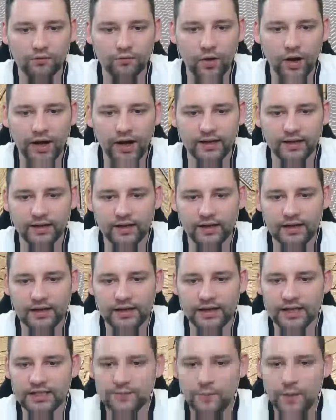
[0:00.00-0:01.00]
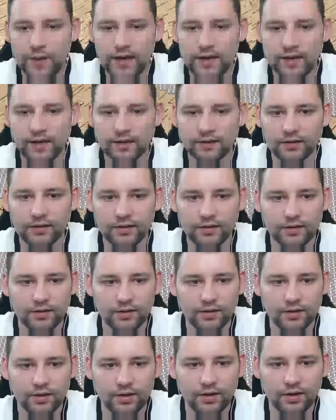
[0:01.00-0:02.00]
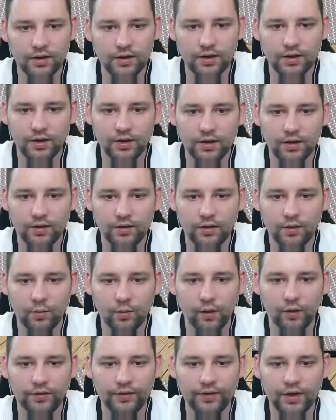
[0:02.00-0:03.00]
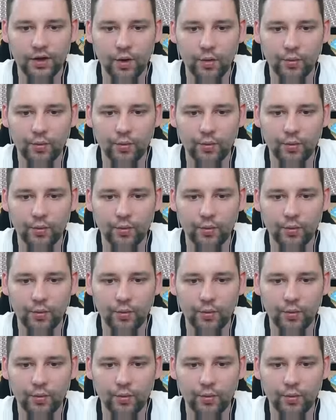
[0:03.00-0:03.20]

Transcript: Right. Let's be the one, the